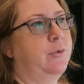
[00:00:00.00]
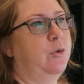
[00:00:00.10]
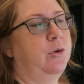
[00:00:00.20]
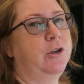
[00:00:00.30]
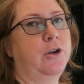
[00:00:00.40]

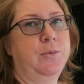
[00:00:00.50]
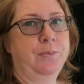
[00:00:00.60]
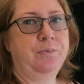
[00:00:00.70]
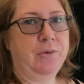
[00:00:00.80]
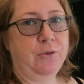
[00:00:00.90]
if we want to go
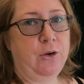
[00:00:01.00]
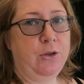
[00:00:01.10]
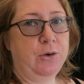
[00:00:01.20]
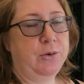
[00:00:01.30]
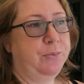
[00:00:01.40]

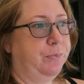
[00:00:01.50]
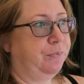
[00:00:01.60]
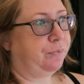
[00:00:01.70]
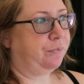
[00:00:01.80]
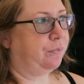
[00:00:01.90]
further.
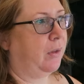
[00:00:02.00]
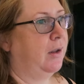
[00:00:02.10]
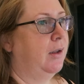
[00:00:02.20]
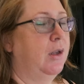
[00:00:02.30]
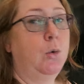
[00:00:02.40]

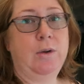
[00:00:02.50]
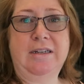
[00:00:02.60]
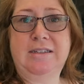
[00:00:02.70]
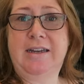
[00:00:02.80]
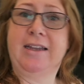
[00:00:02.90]
We
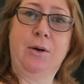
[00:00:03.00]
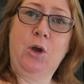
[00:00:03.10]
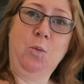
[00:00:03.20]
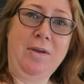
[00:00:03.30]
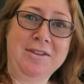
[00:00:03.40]
need to take our
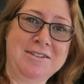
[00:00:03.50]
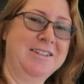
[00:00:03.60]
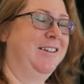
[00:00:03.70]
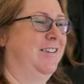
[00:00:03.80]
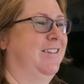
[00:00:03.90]
home with us.